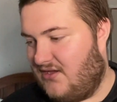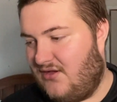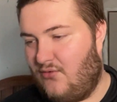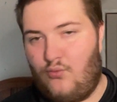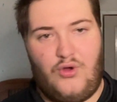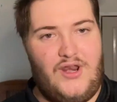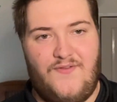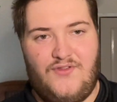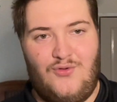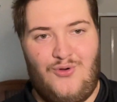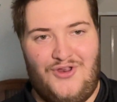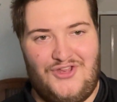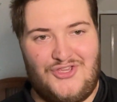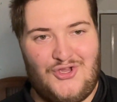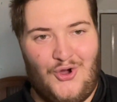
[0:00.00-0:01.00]
Whatever you
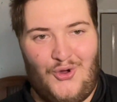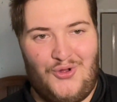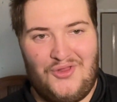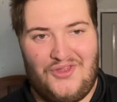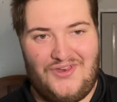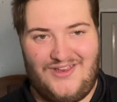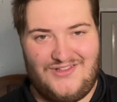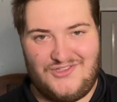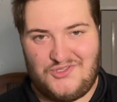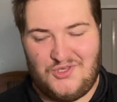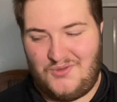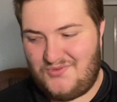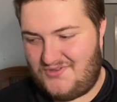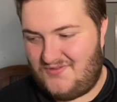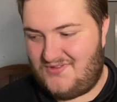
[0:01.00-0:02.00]
want to call it in
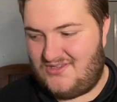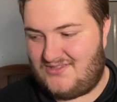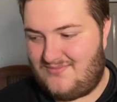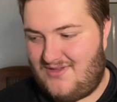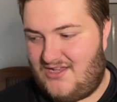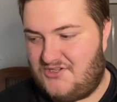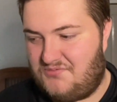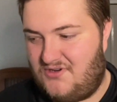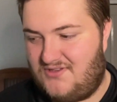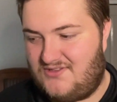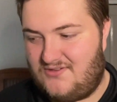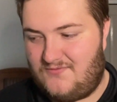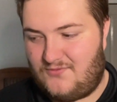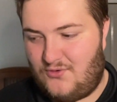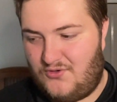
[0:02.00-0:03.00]
terms of this match, but it's
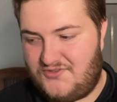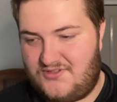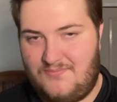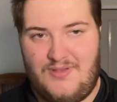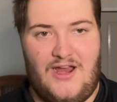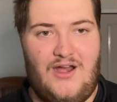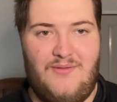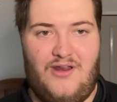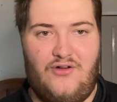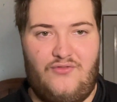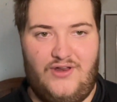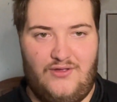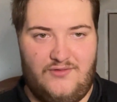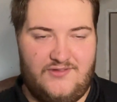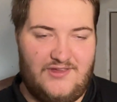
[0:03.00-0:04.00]
of course the Parramatta
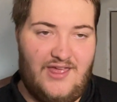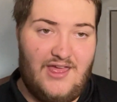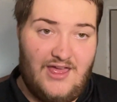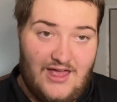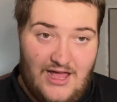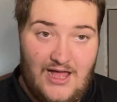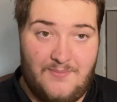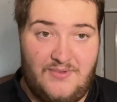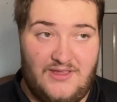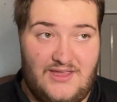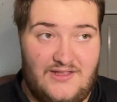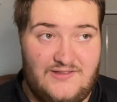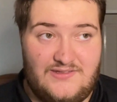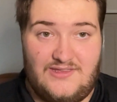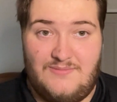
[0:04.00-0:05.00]
Eels up
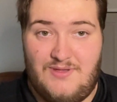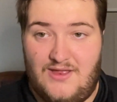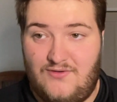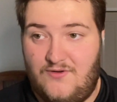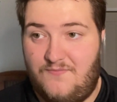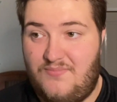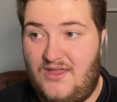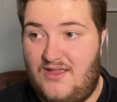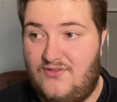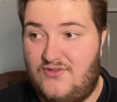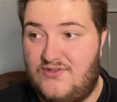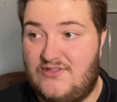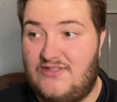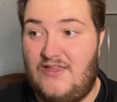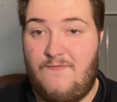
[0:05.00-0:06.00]
against the Penrith
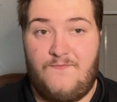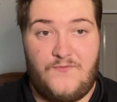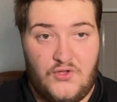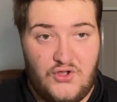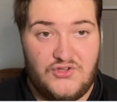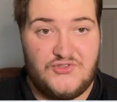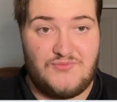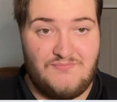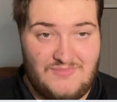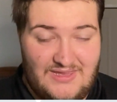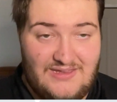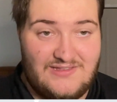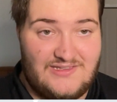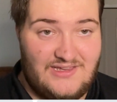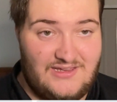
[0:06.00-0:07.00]
Panthers, the first
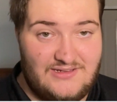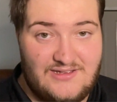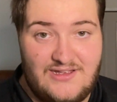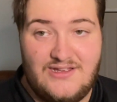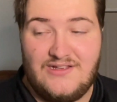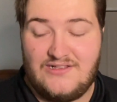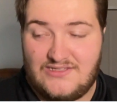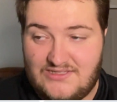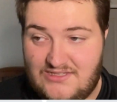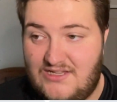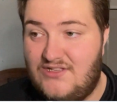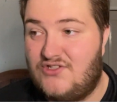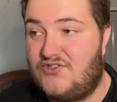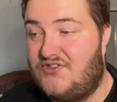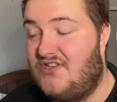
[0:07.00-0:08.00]
meeting
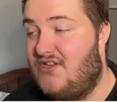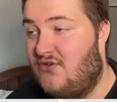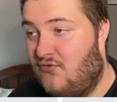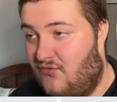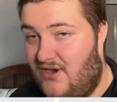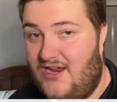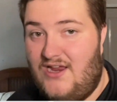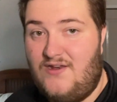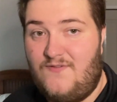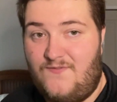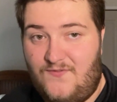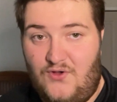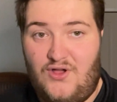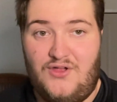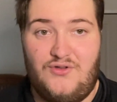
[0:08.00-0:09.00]
since the grand
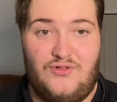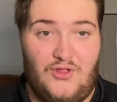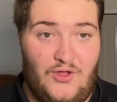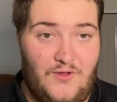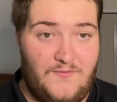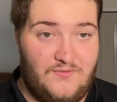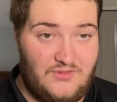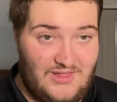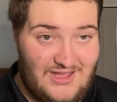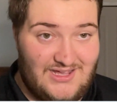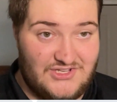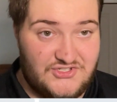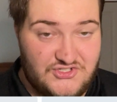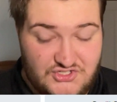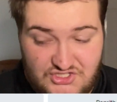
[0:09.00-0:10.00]
final of
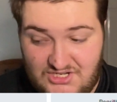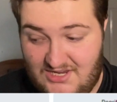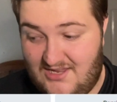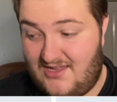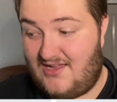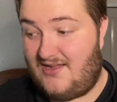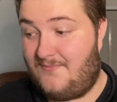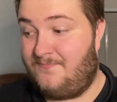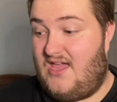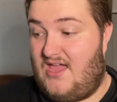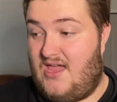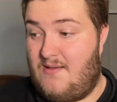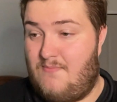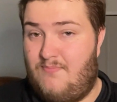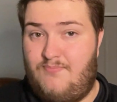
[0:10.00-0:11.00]
last year.
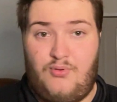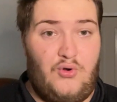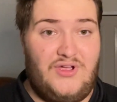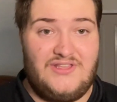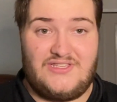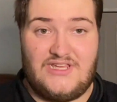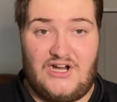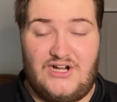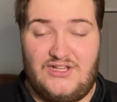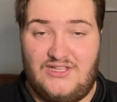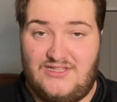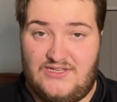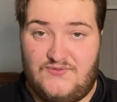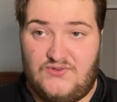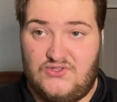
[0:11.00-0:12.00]
And boy, it's currently
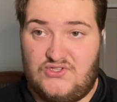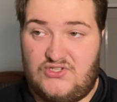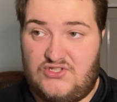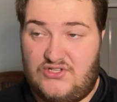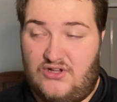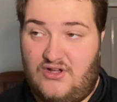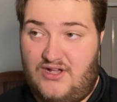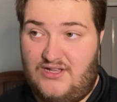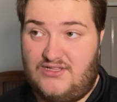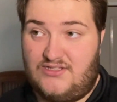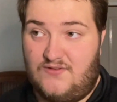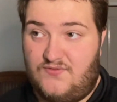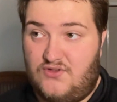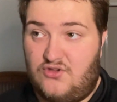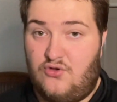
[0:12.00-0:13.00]
different sides
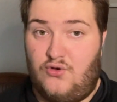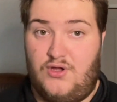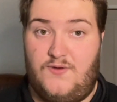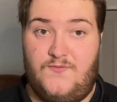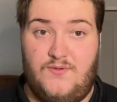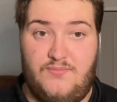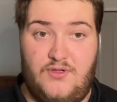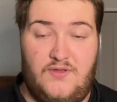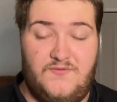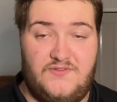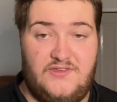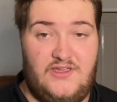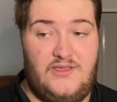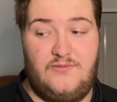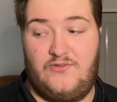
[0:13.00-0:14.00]
of the coin for both
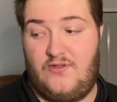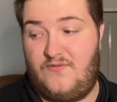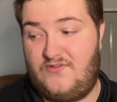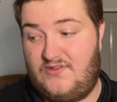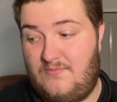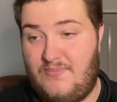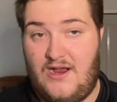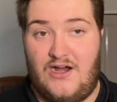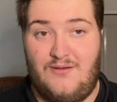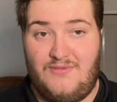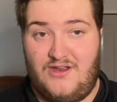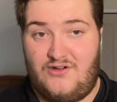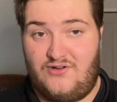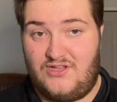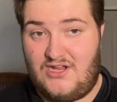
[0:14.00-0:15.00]
teams. Obviously,
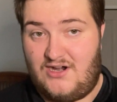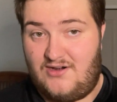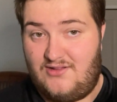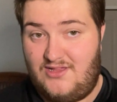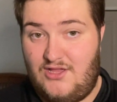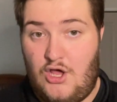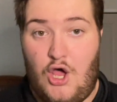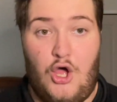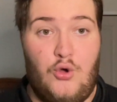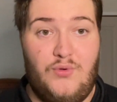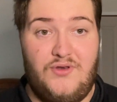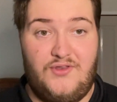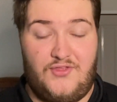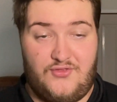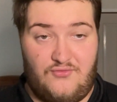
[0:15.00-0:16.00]
Parramatta are currently
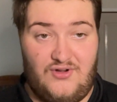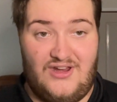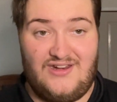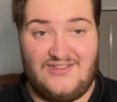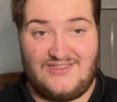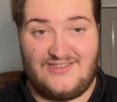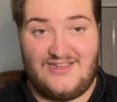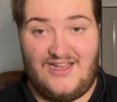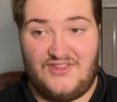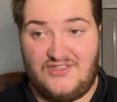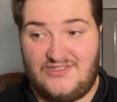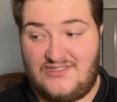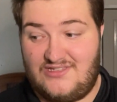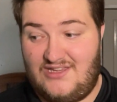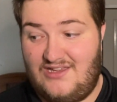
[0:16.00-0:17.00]
0-3 to start the
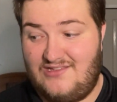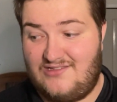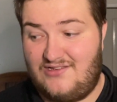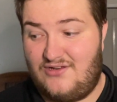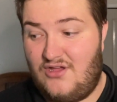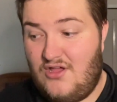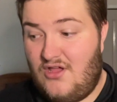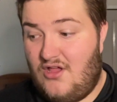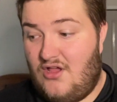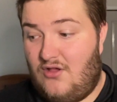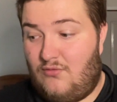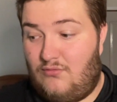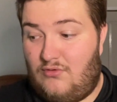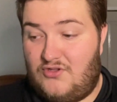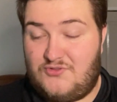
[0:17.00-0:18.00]
season,
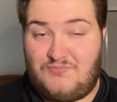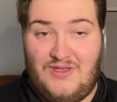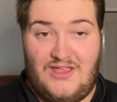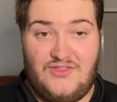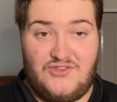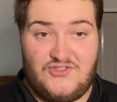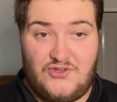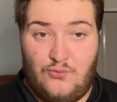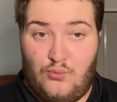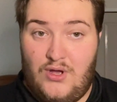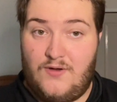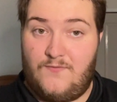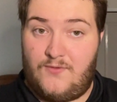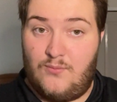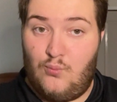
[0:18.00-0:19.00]
whilst Panthers are
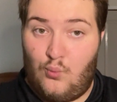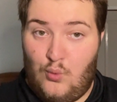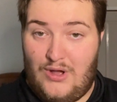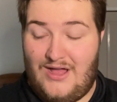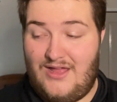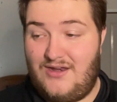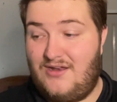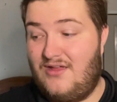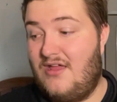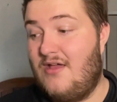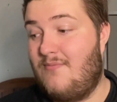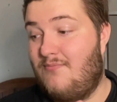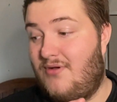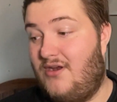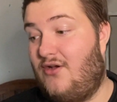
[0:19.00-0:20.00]
1-1,
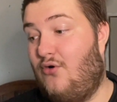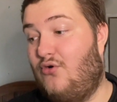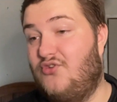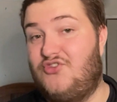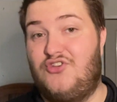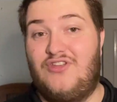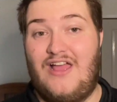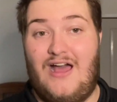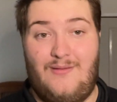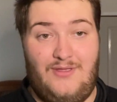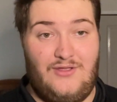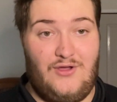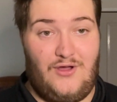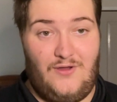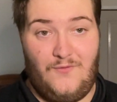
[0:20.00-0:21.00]
but are also coming
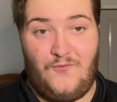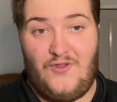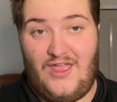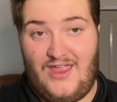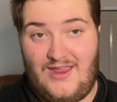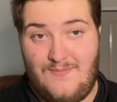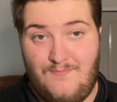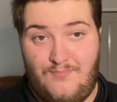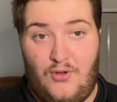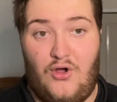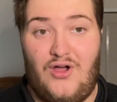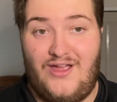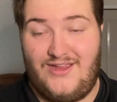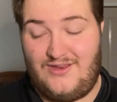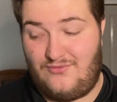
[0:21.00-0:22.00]
off a
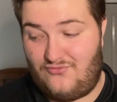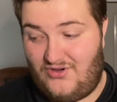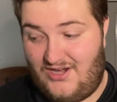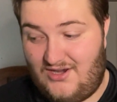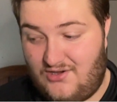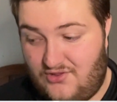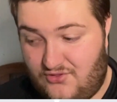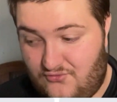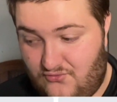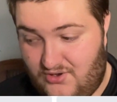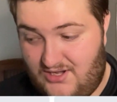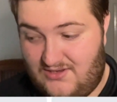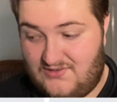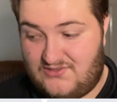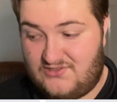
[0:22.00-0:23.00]
bye in round
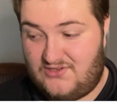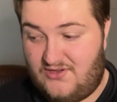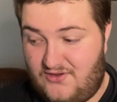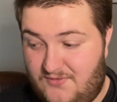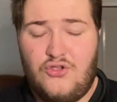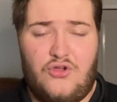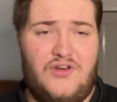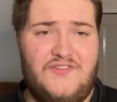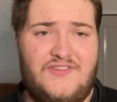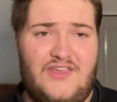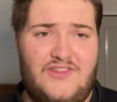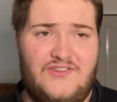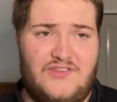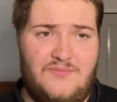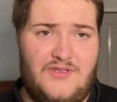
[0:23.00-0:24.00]
3. So, gotta say,
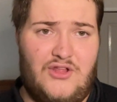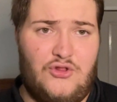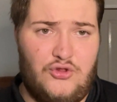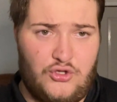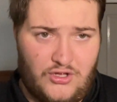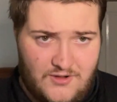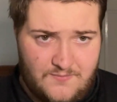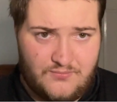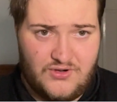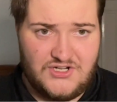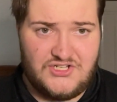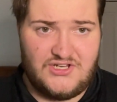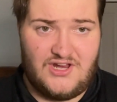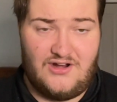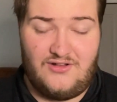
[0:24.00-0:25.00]
there's gonna be a lot of
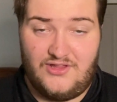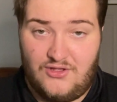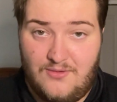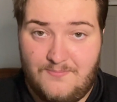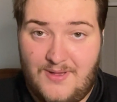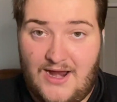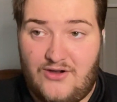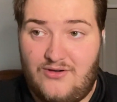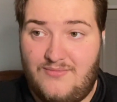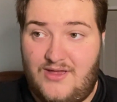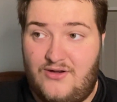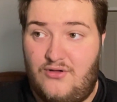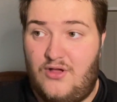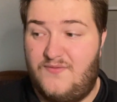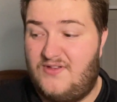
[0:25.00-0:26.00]
pressure currently on Parramatta.
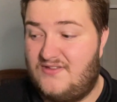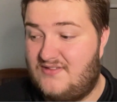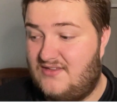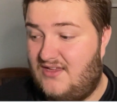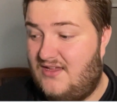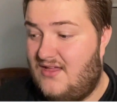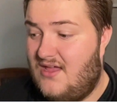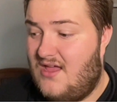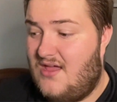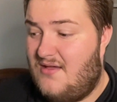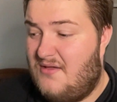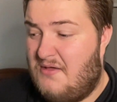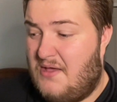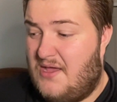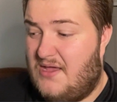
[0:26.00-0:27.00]
Obviously,
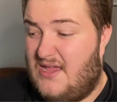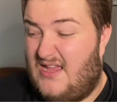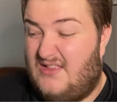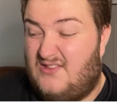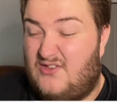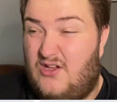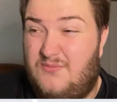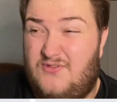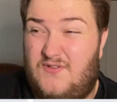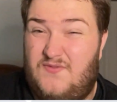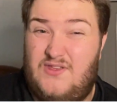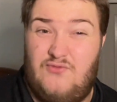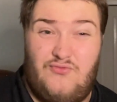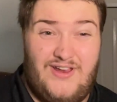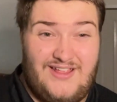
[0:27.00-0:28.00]
in terms of
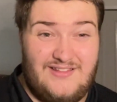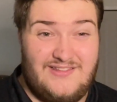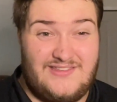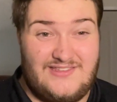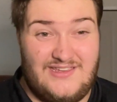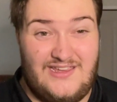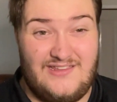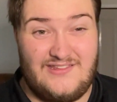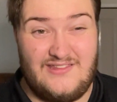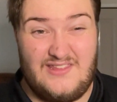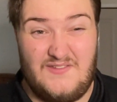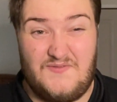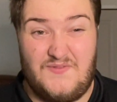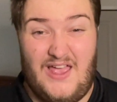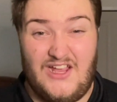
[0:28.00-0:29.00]
the regular season,
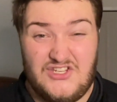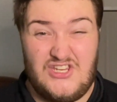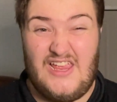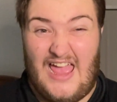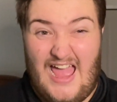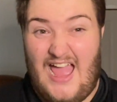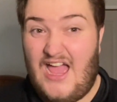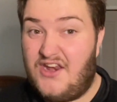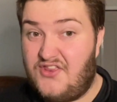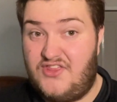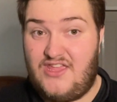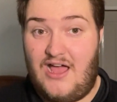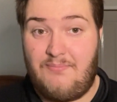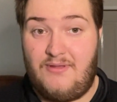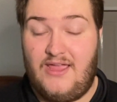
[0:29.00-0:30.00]
they've actually had the
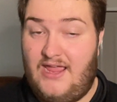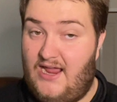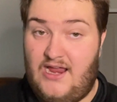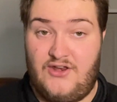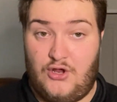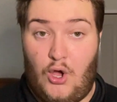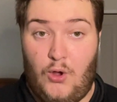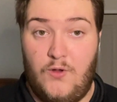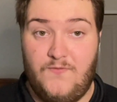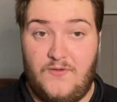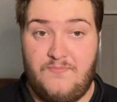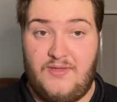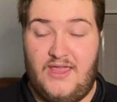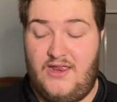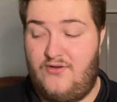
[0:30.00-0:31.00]
upper hand over
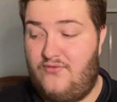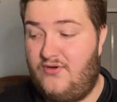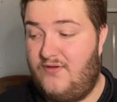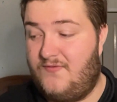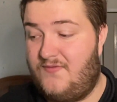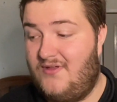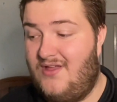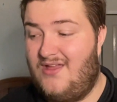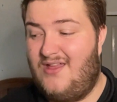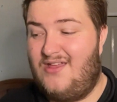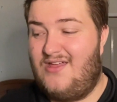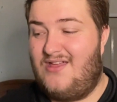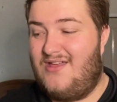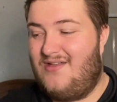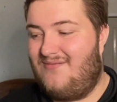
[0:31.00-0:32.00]
Penrith.
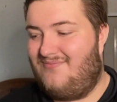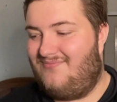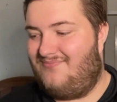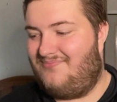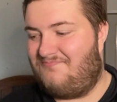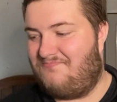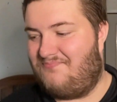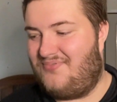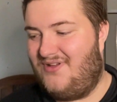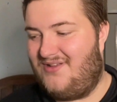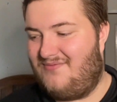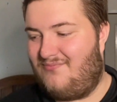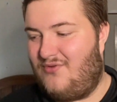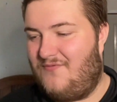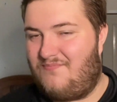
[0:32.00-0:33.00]

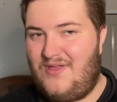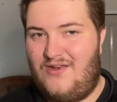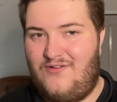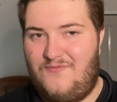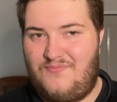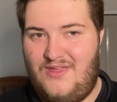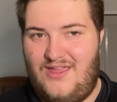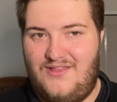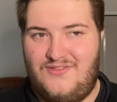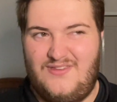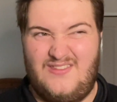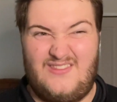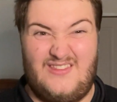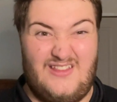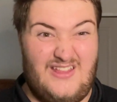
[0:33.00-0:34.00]
But with Penrith
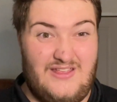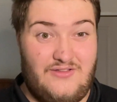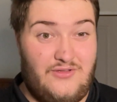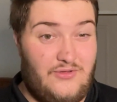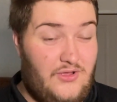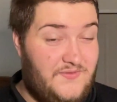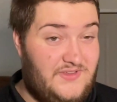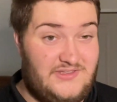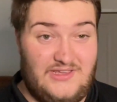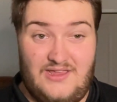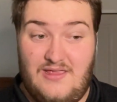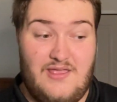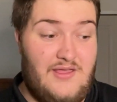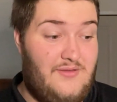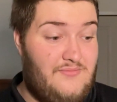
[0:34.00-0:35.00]
Panthers, obviously,
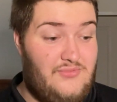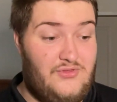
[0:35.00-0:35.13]
a